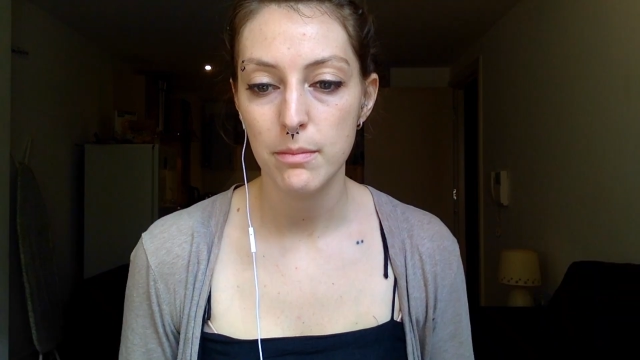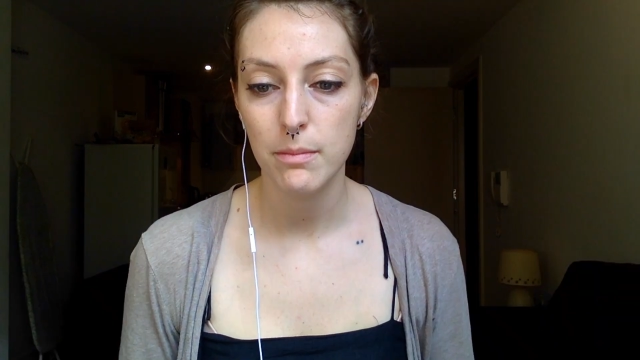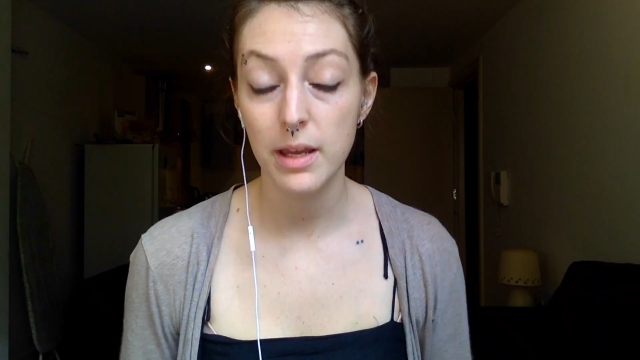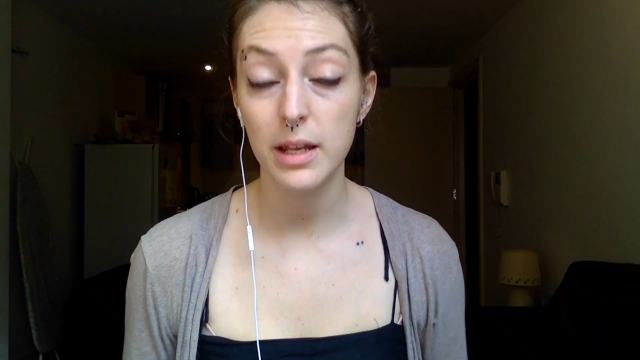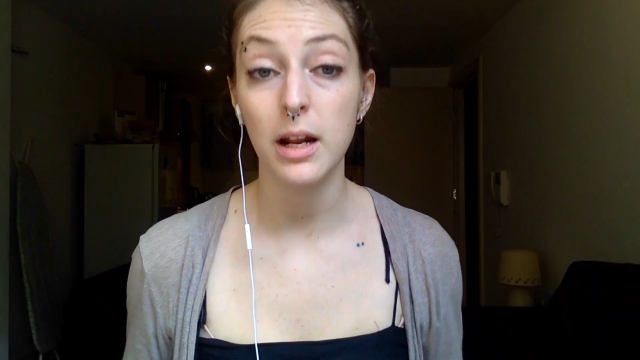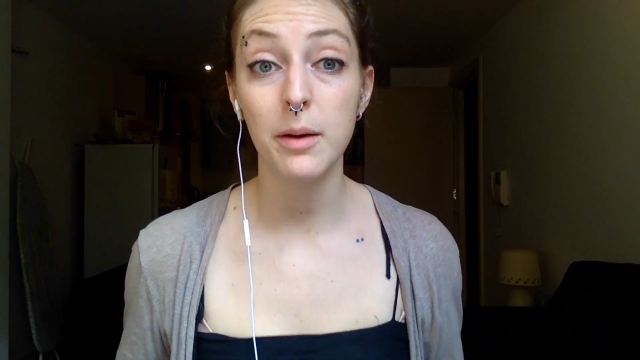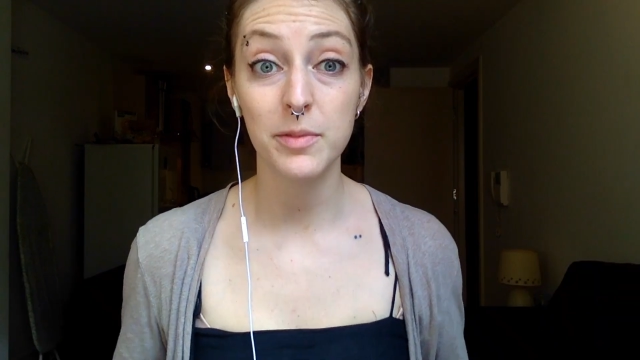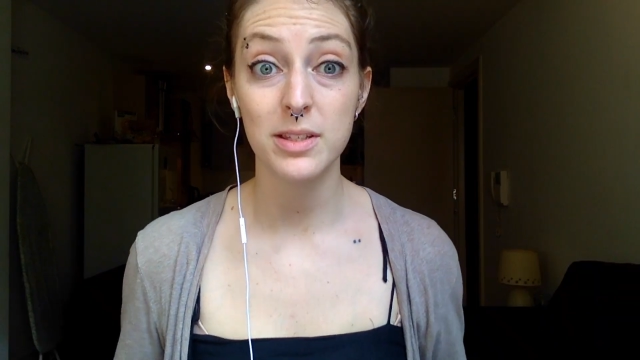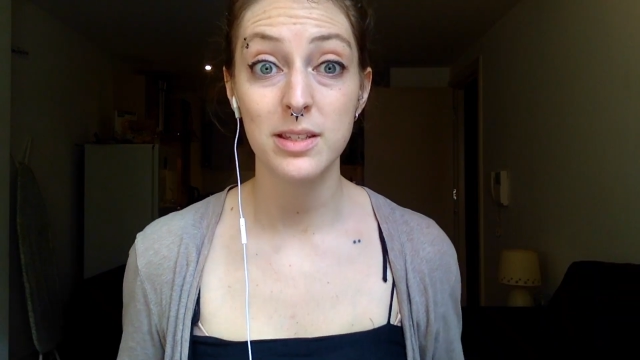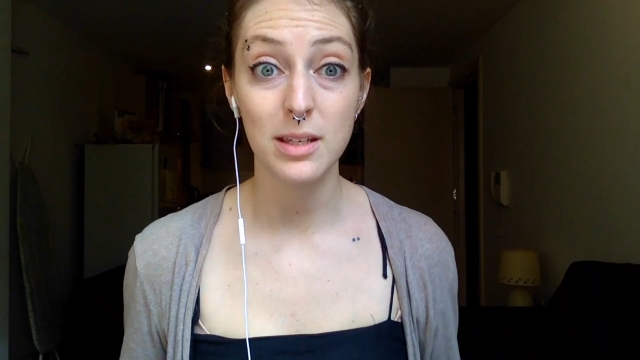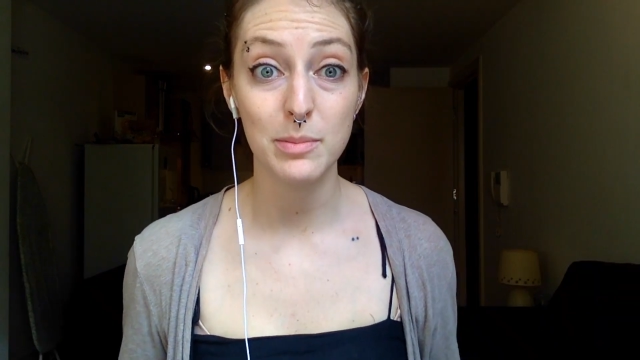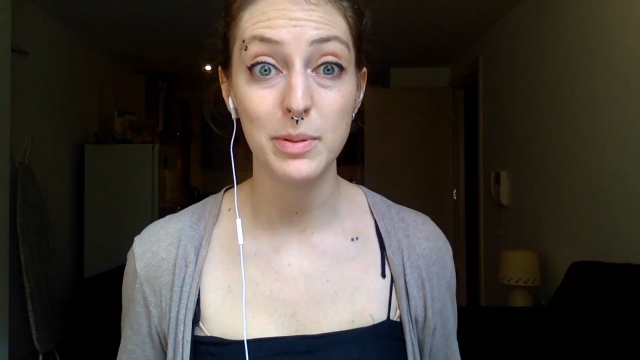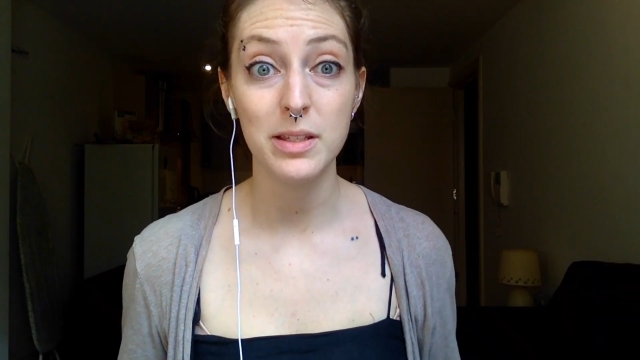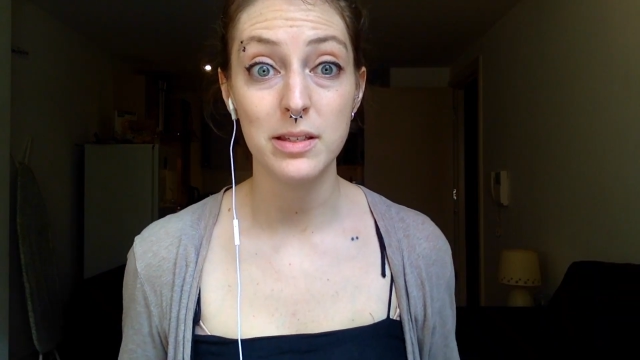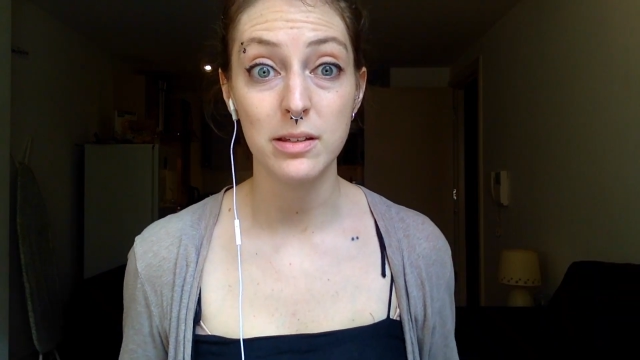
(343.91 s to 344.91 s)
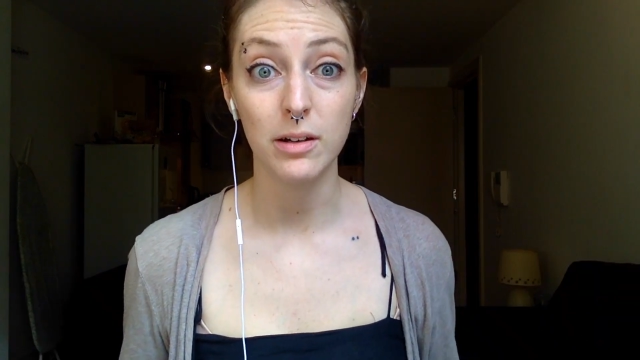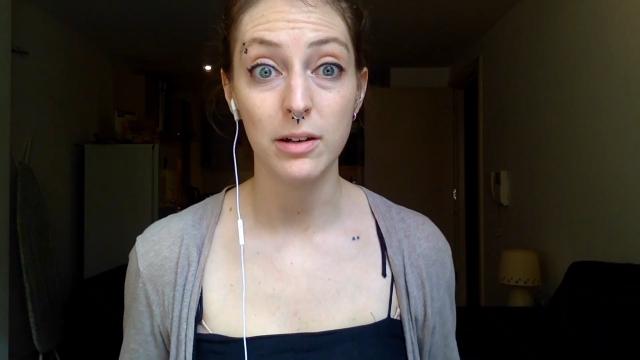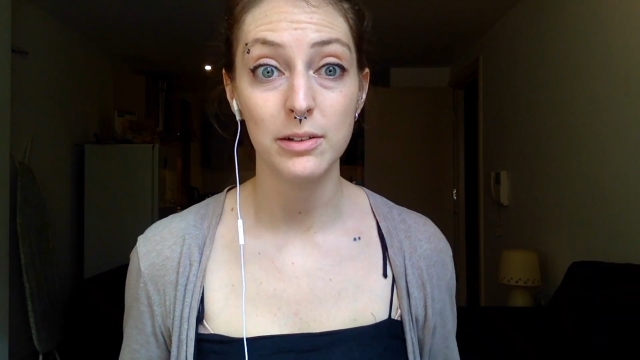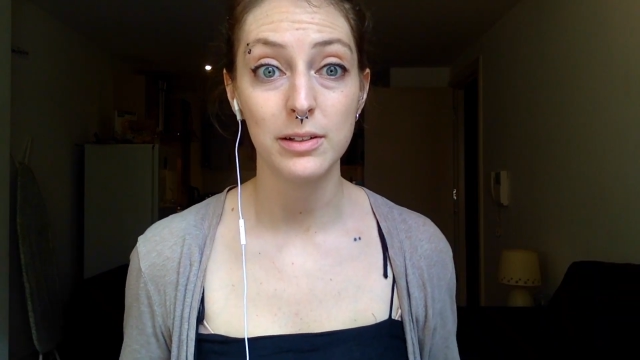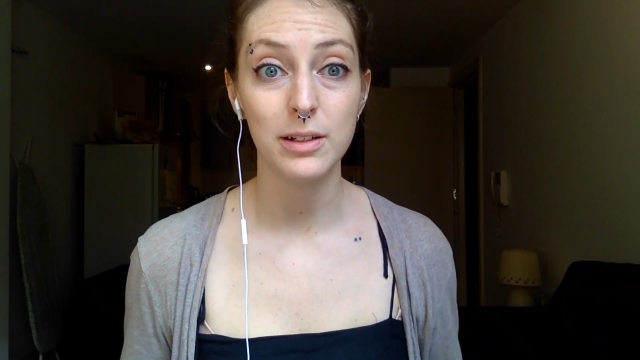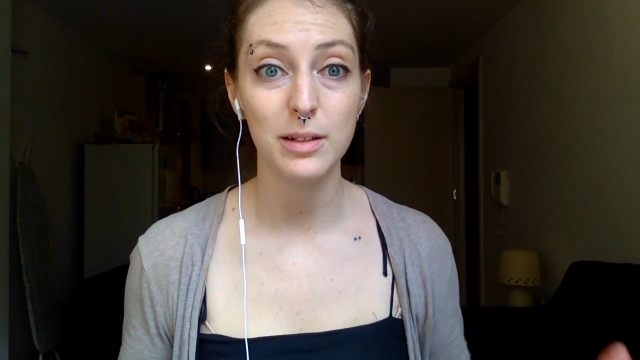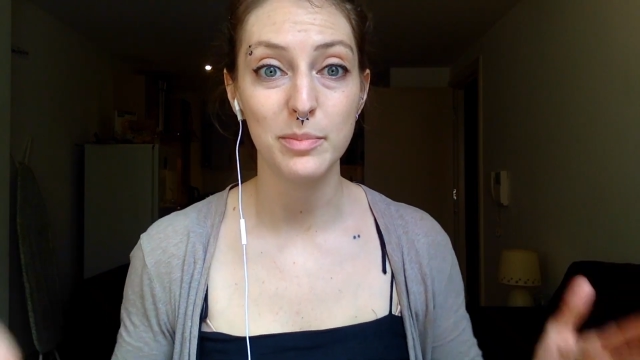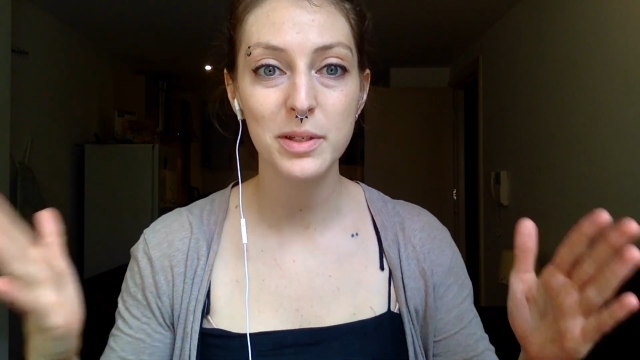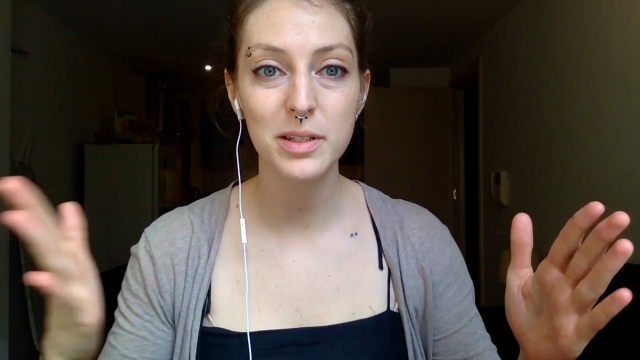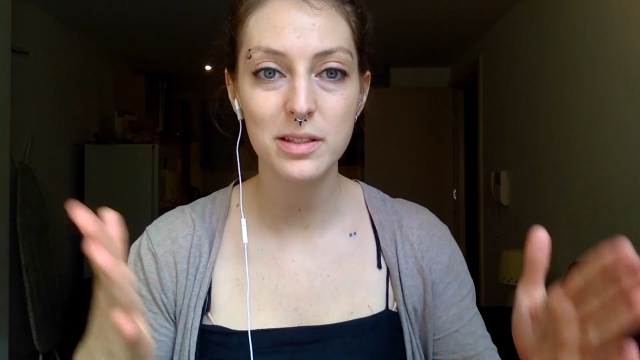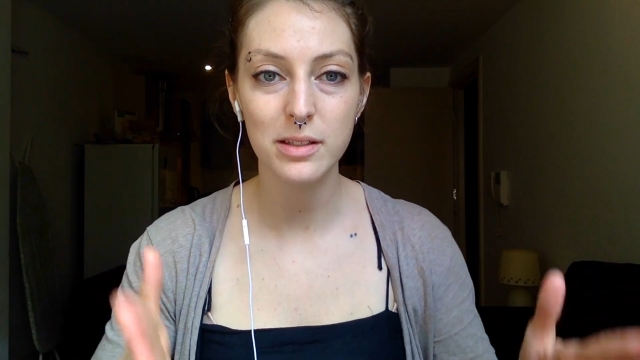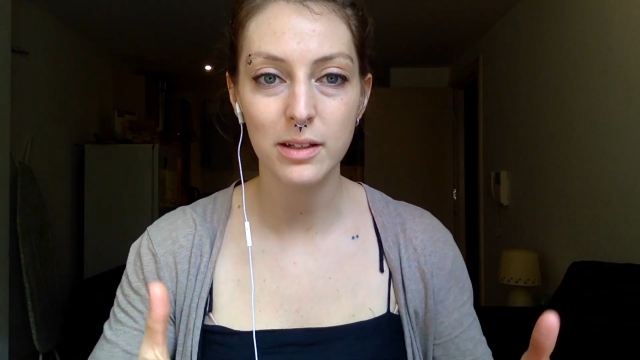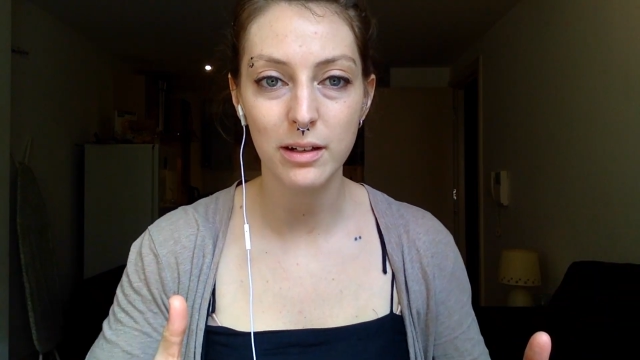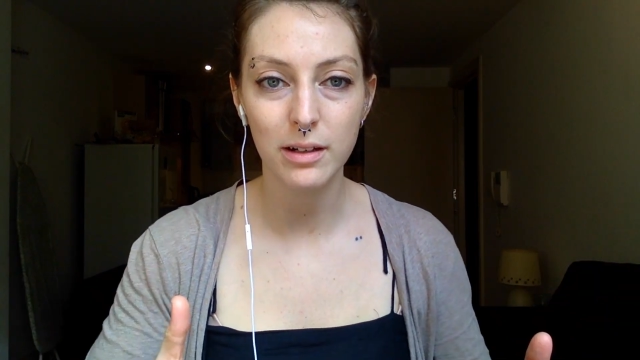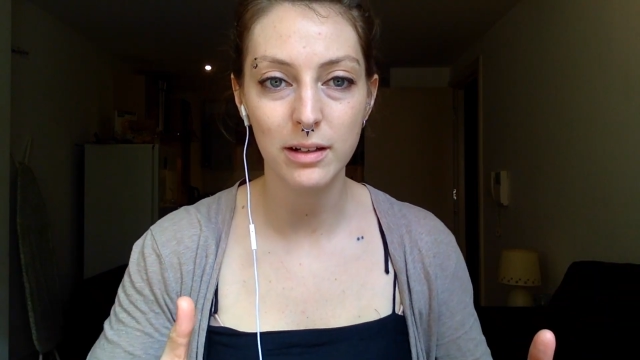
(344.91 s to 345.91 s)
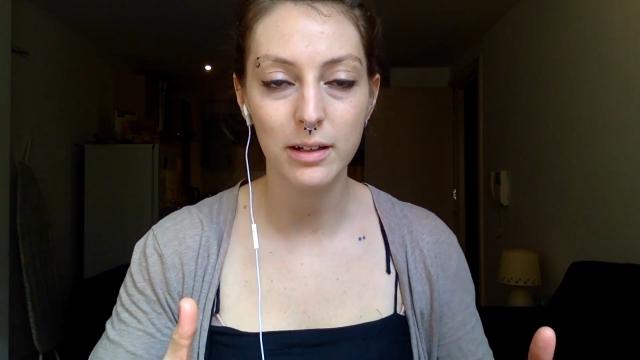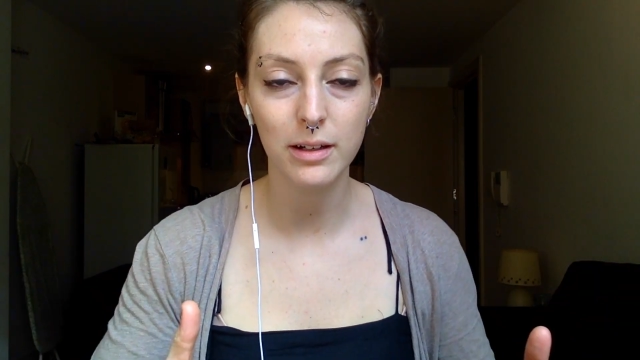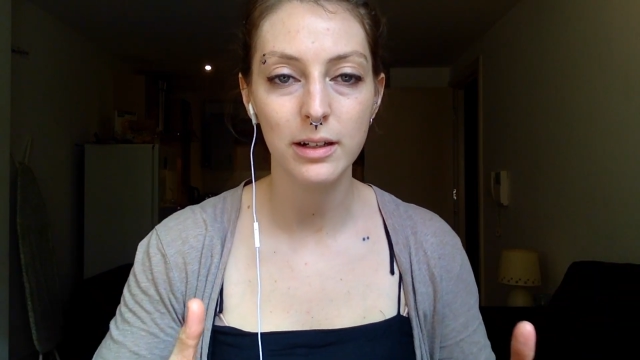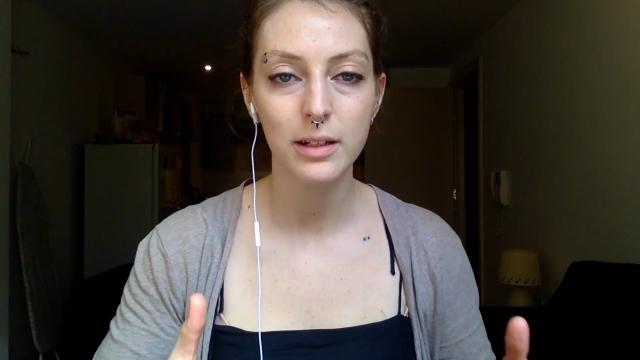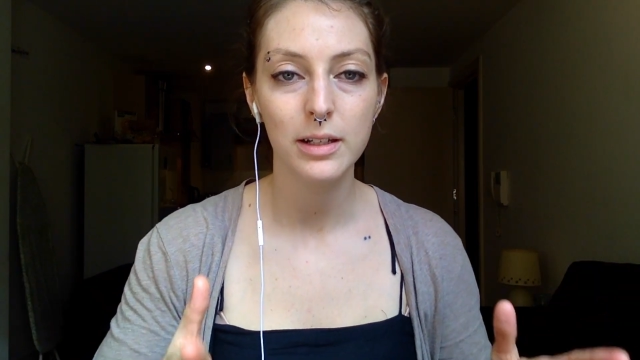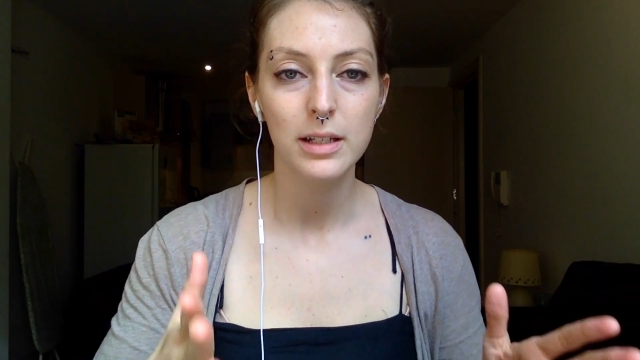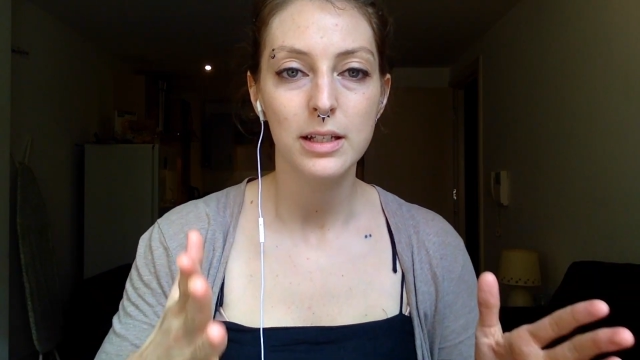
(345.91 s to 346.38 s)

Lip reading: And obviously PCR. You need a PCR